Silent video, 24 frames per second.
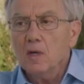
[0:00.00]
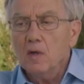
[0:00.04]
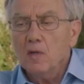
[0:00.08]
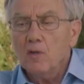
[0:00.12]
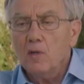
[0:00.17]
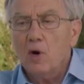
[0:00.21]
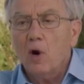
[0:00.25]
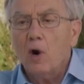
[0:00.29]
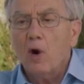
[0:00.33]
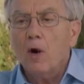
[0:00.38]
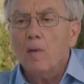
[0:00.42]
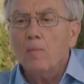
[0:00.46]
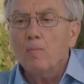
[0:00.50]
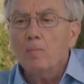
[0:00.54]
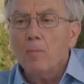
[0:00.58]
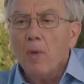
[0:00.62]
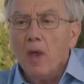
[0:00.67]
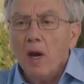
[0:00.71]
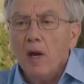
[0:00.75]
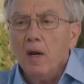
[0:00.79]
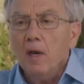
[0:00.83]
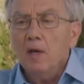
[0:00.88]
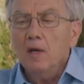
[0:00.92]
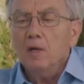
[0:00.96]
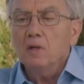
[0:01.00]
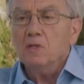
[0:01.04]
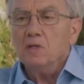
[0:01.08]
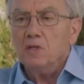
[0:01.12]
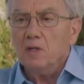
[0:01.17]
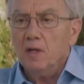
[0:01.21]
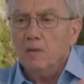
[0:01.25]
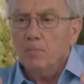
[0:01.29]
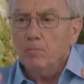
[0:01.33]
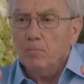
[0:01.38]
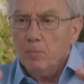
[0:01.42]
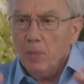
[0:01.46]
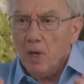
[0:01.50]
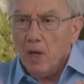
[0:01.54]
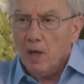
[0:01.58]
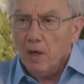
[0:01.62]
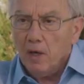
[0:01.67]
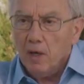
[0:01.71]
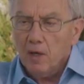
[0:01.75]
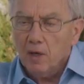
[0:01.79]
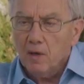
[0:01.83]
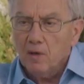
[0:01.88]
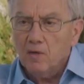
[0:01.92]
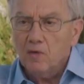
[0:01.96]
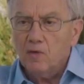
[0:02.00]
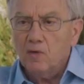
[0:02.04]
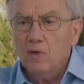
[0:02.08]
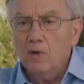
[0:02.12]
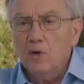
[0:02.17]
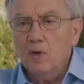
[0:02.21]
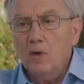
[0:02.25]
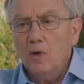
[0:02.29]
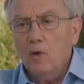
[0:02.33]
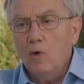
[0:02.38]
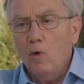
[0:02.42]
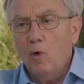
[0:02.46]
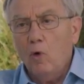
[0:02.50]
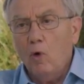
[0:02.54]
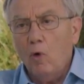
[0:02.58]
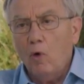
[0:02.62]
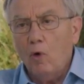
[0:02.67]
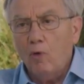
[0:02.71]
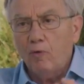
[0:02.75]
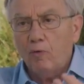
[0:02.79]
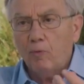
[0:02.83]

there are billions and billions of